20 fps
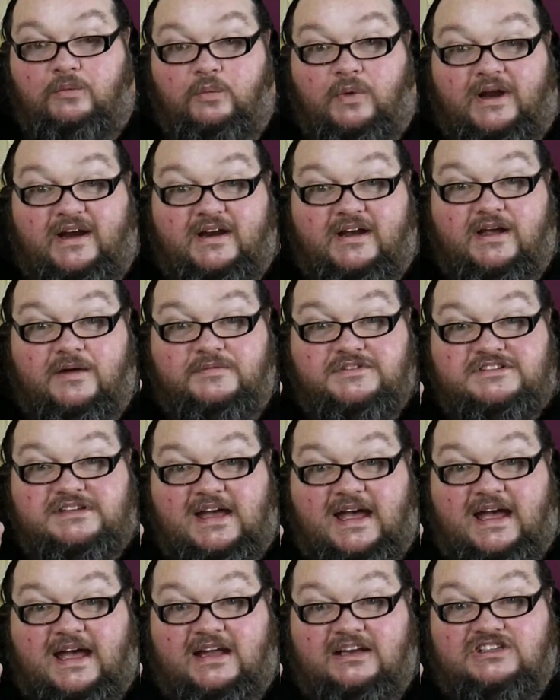when it comes
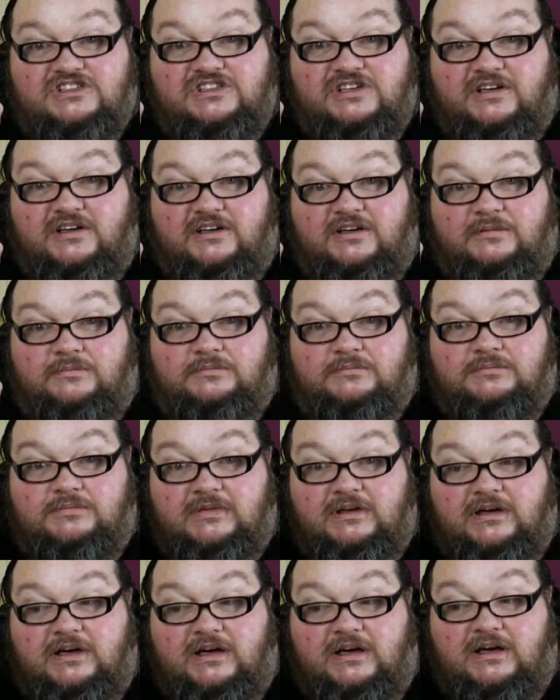to hatch time,
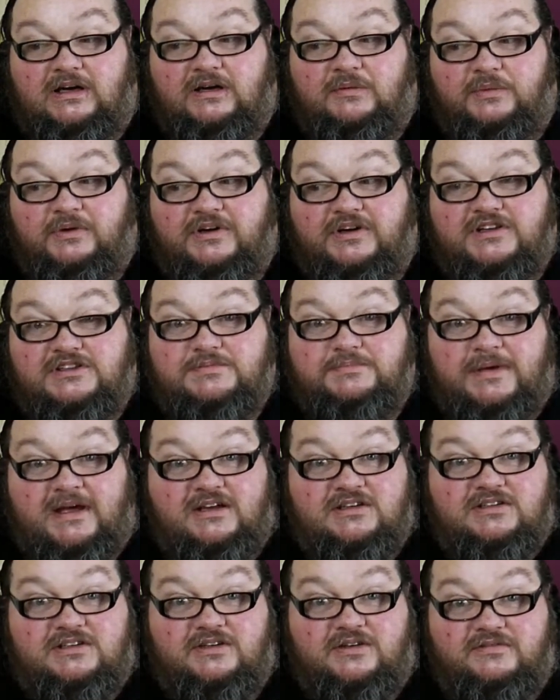we're
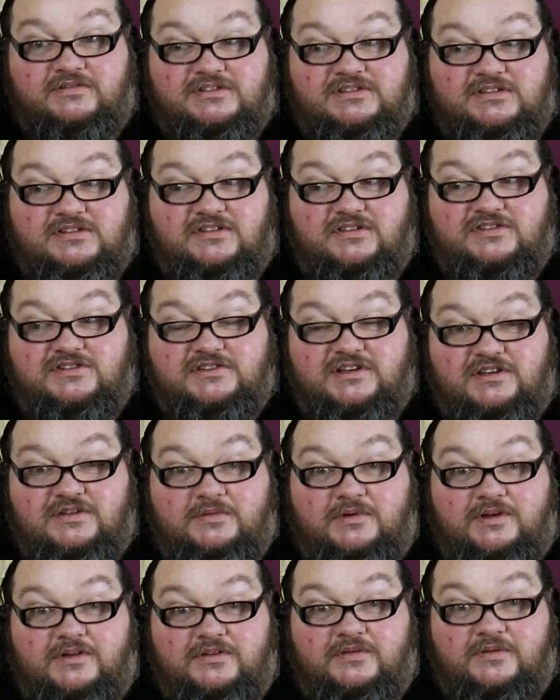expecting obviously the New South
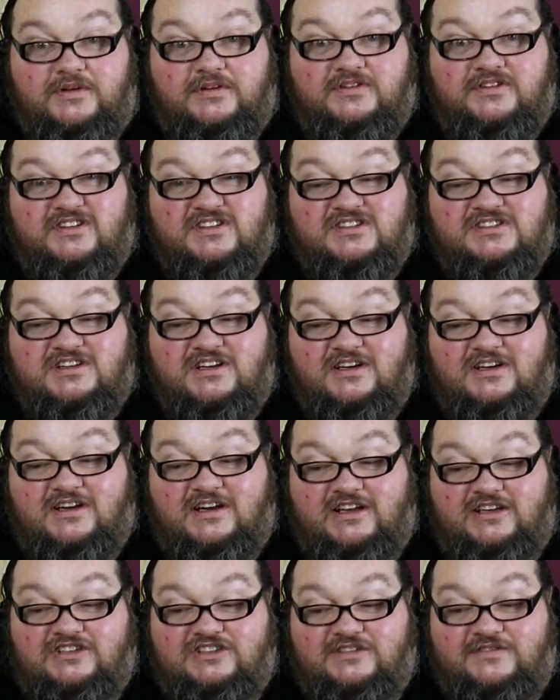Wales ones to start
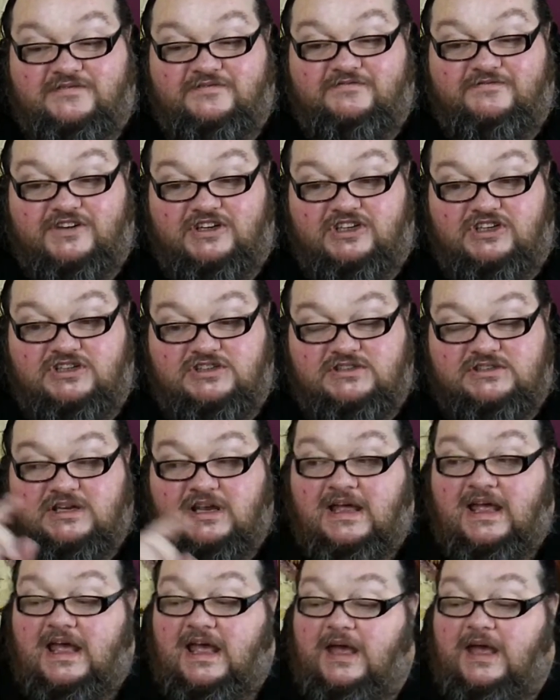hatching first,